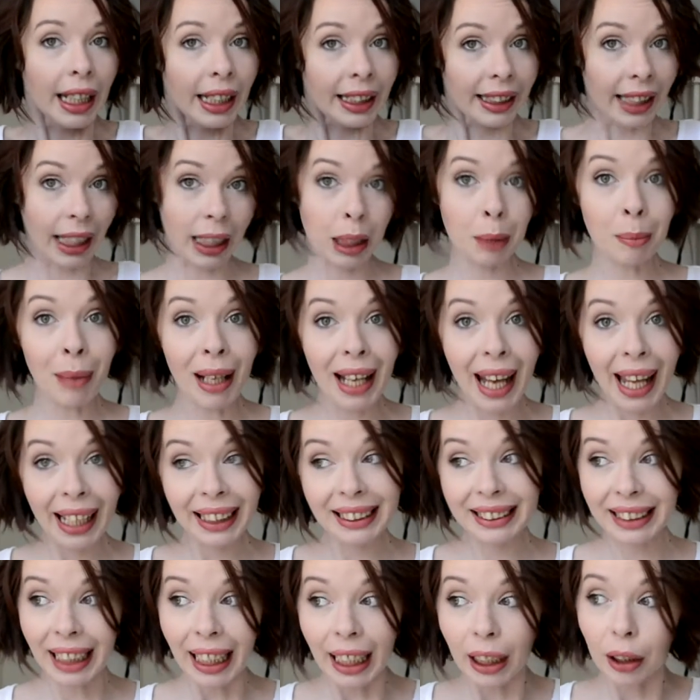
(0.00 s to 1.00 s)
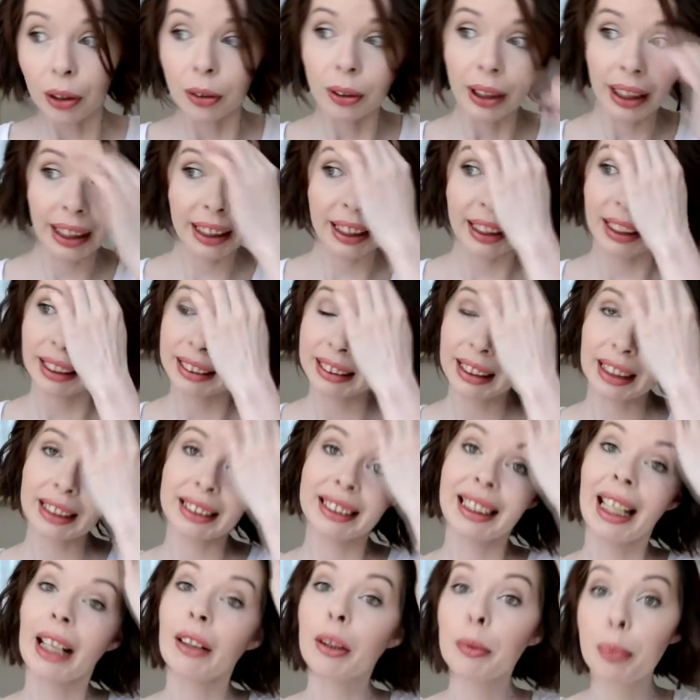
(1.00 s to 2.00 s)
getting my legs out is a
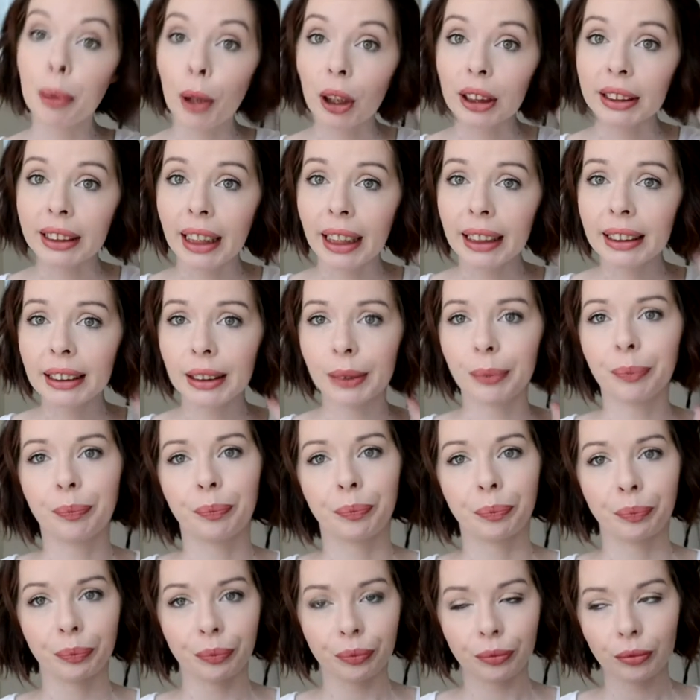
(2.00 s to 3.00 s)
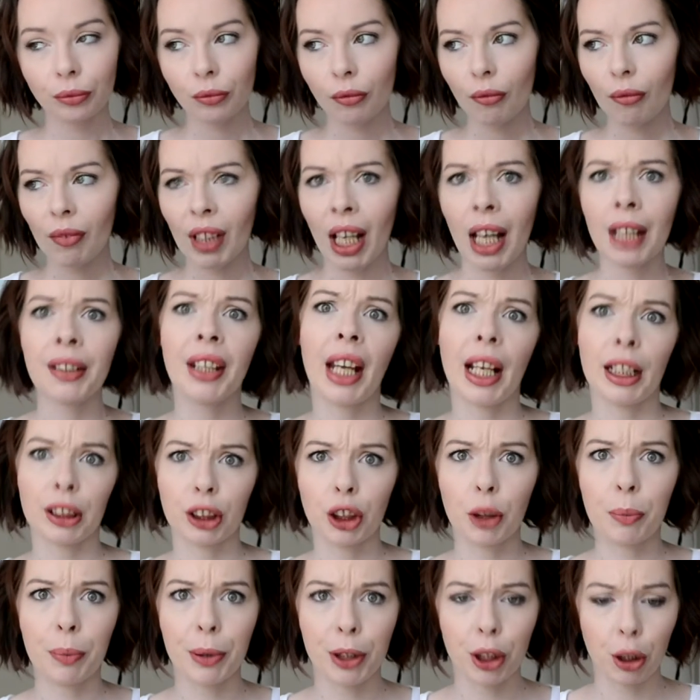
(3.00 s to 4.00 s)
scary process, and they're
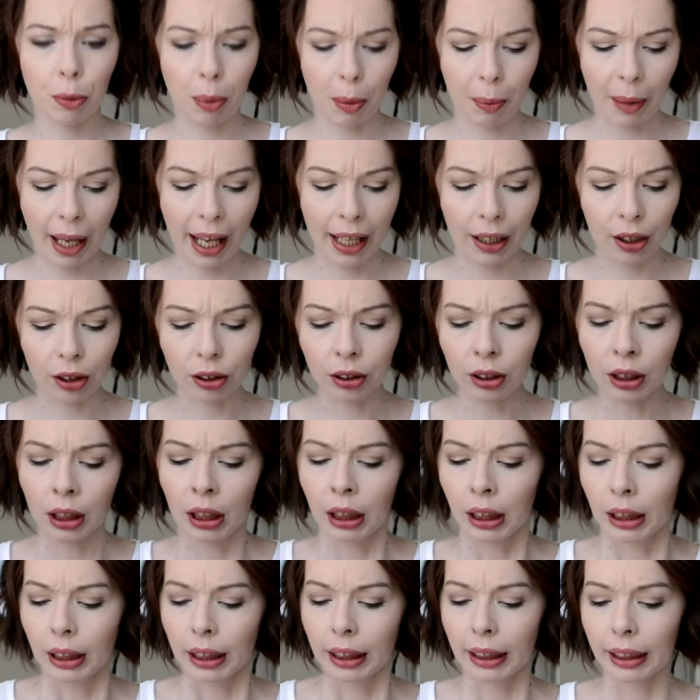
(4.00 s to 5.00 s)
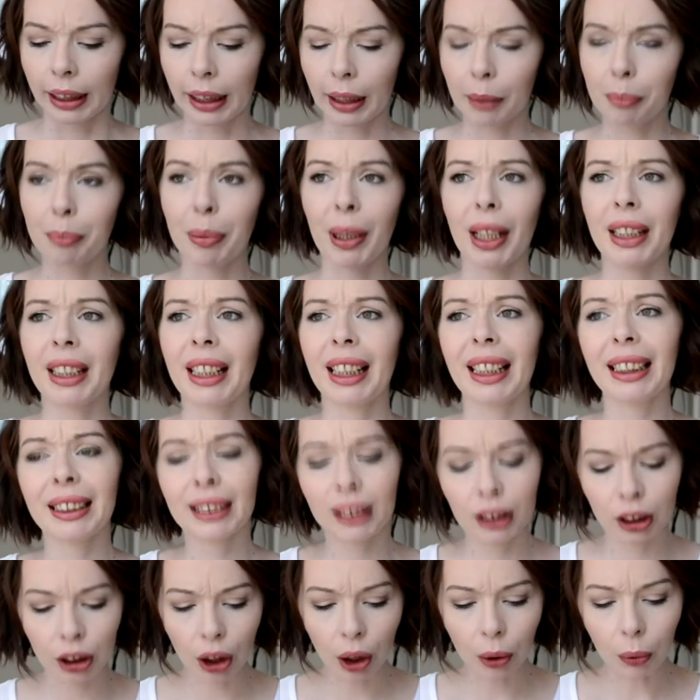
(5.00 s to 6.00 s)
super, super pale. But it's
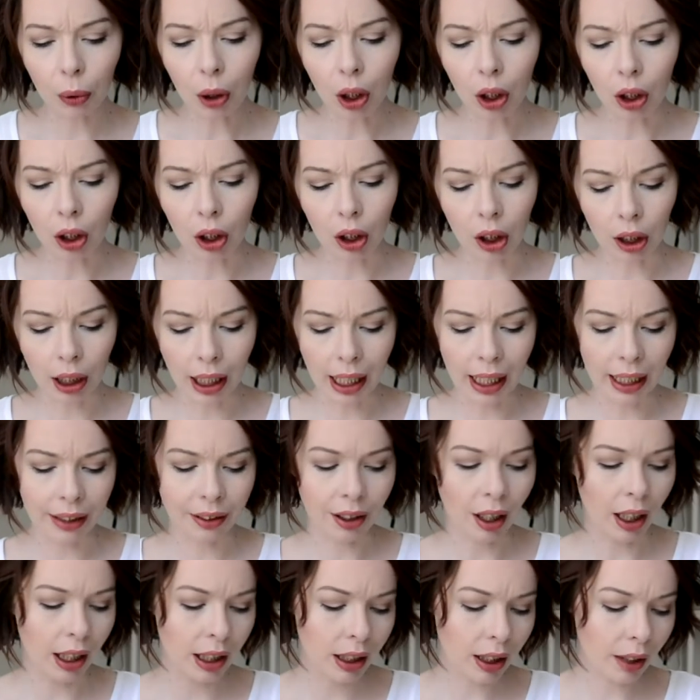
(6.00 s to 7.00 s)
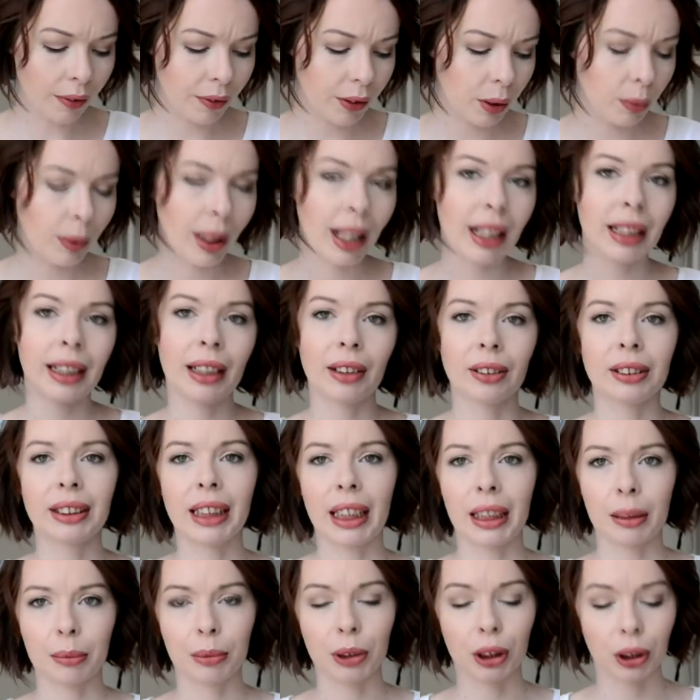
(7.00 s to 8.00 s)
so hot, and I love the way little
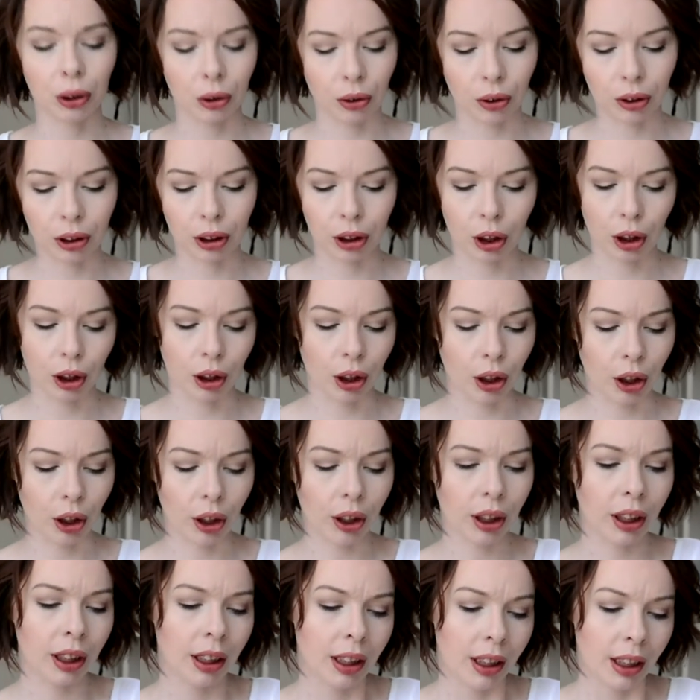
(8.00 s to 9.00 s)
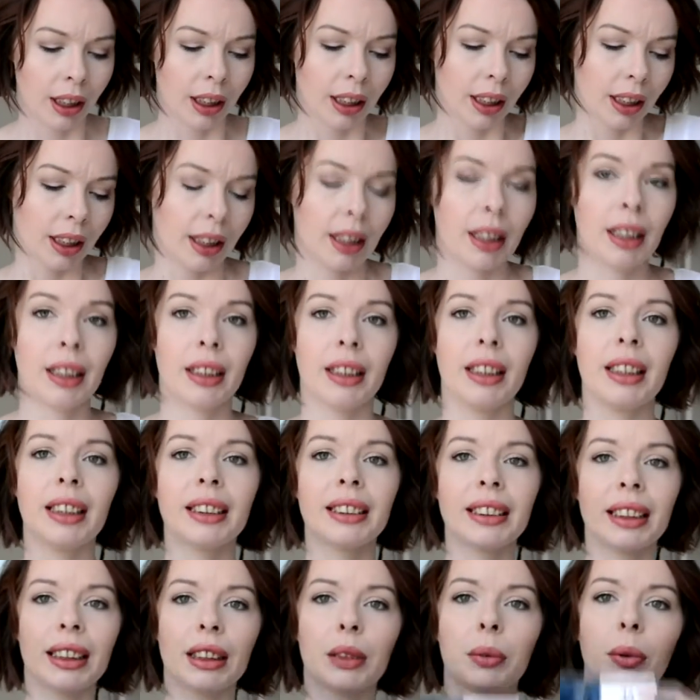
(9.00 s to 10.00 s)
denim shorts look.
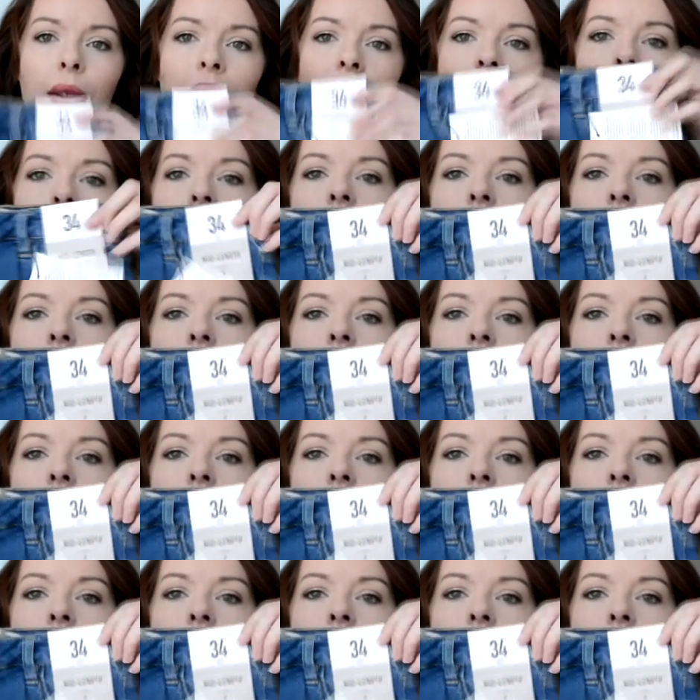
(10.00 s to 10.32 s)
This is what they